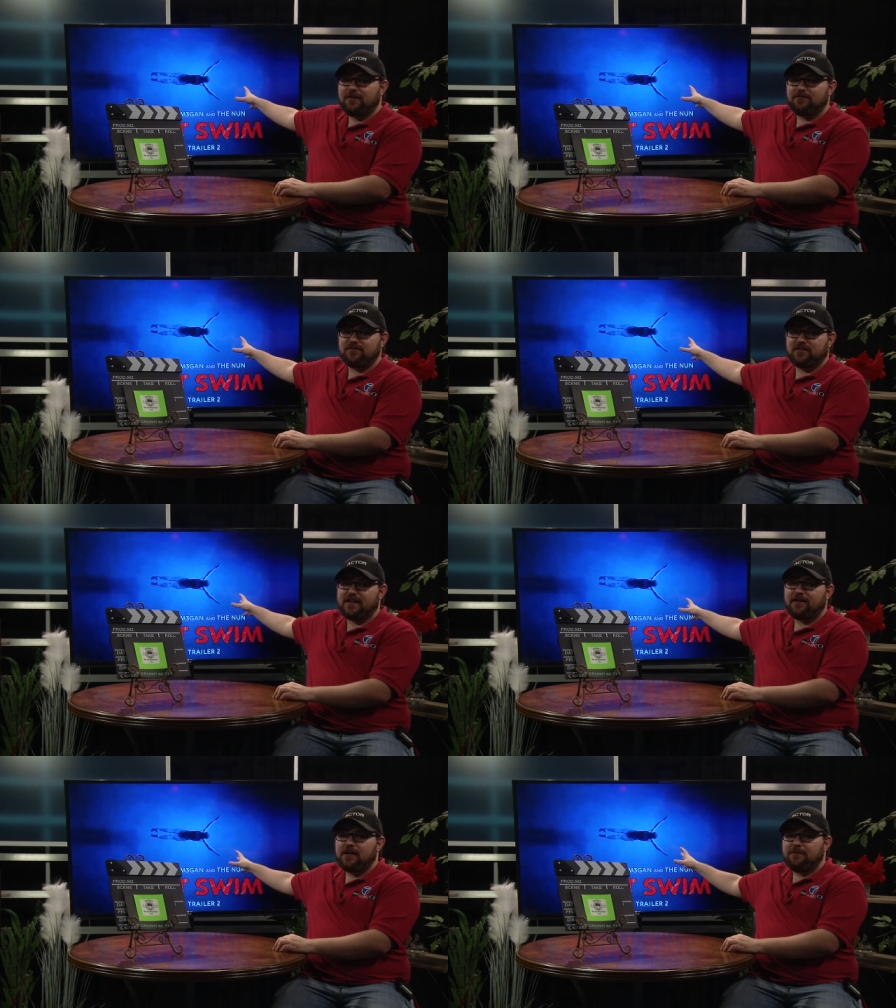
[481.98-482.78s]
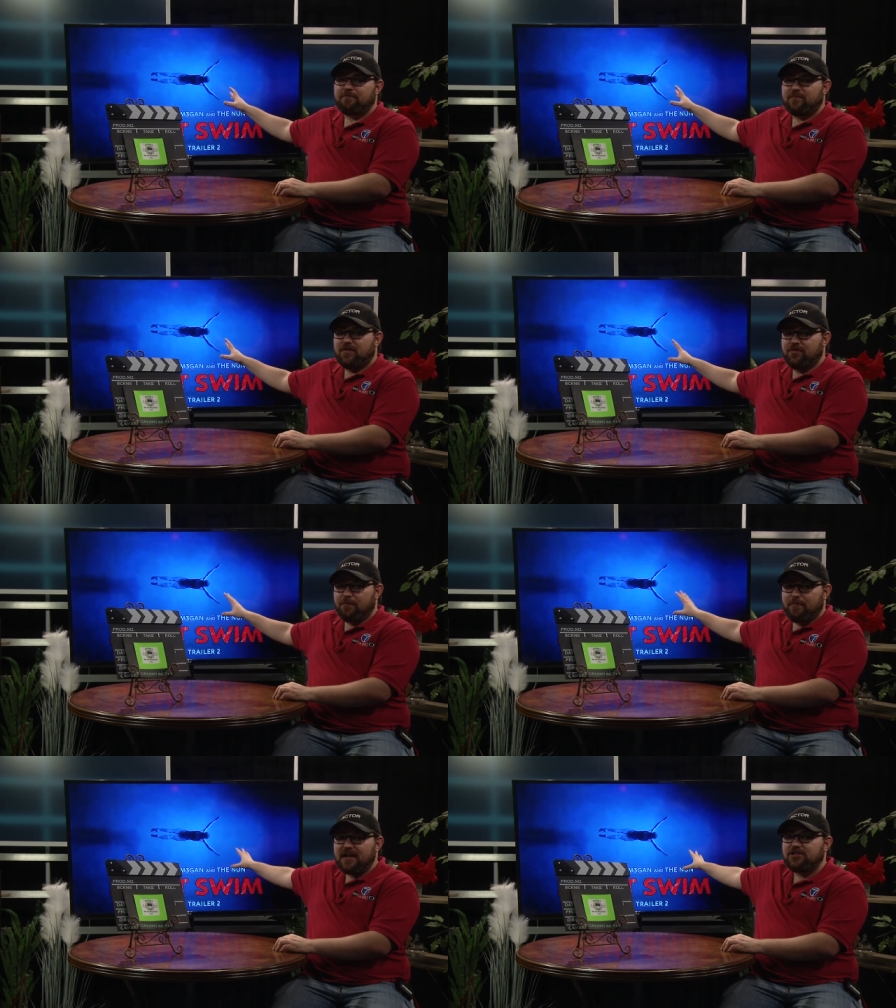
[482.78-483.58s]
here is like the
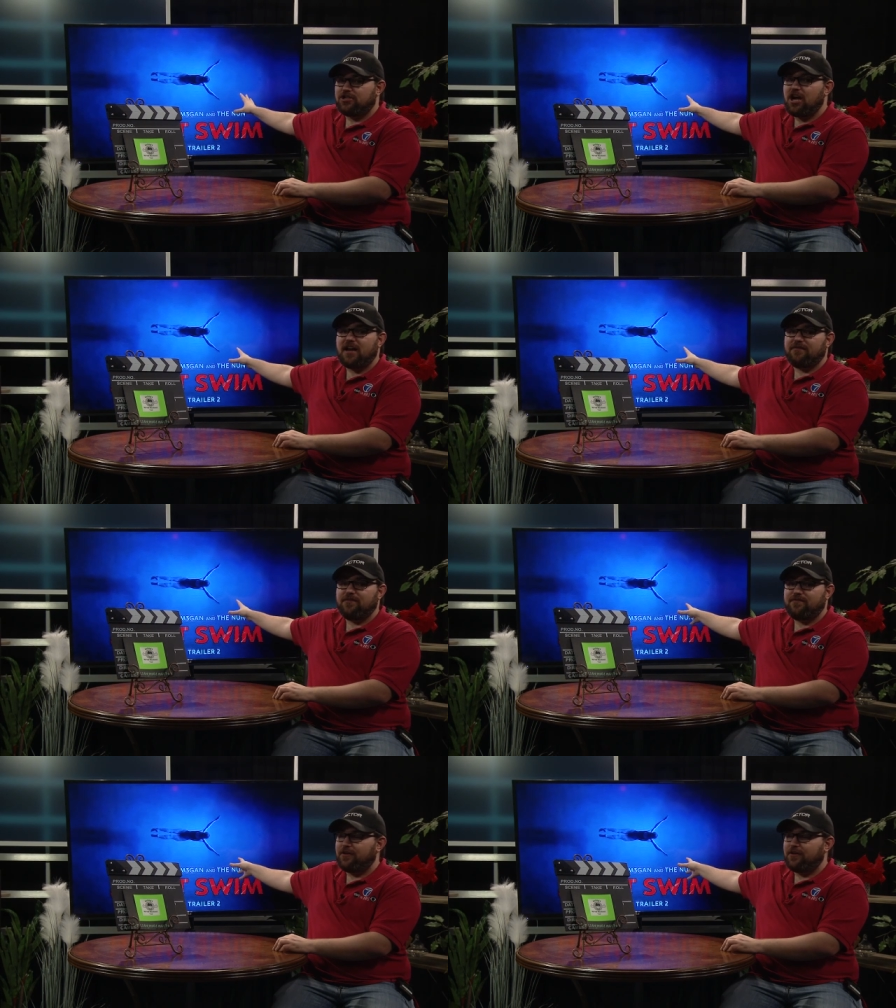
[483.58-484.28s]
best shot of the